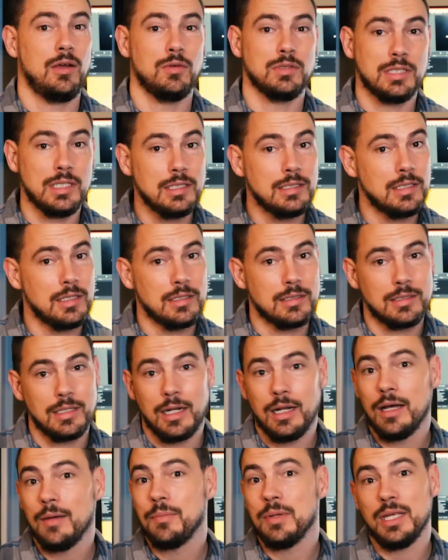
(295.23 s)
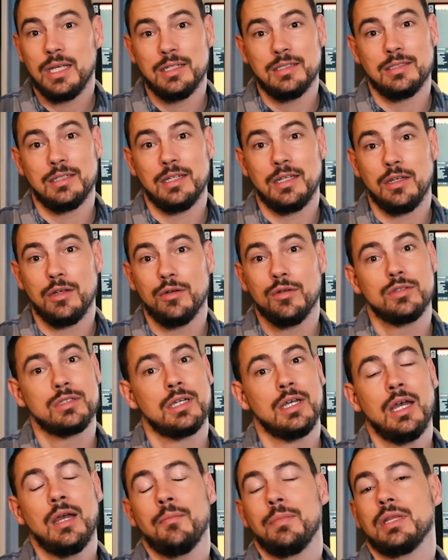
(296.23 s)
It was easy to set up, easy to
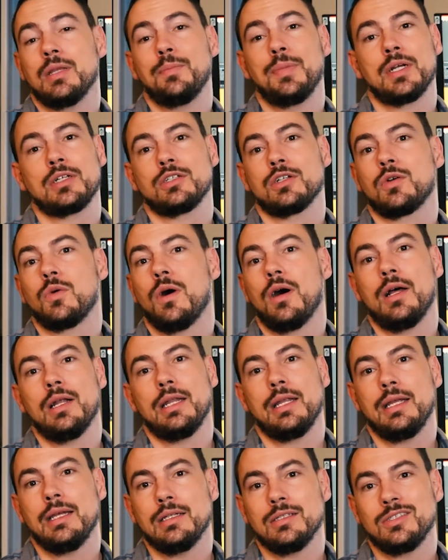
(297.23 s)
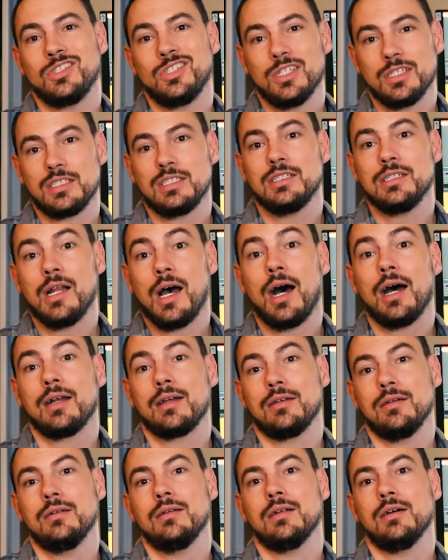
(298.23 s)
use, but the picture quality is just
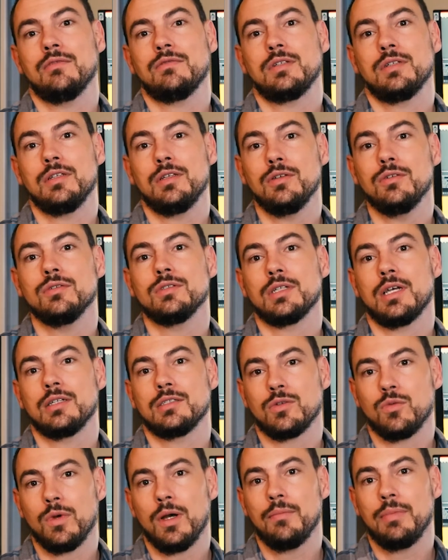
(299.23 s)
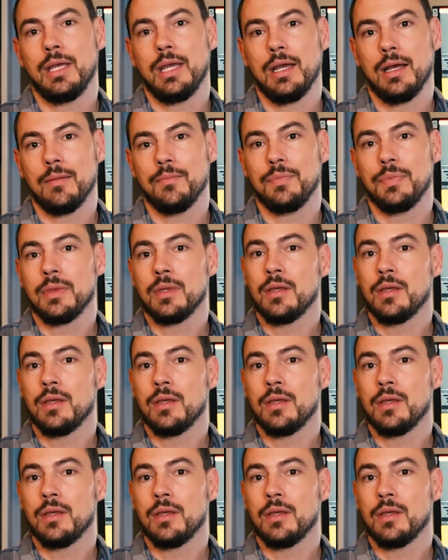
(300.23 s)
not good enough to use as a webcam.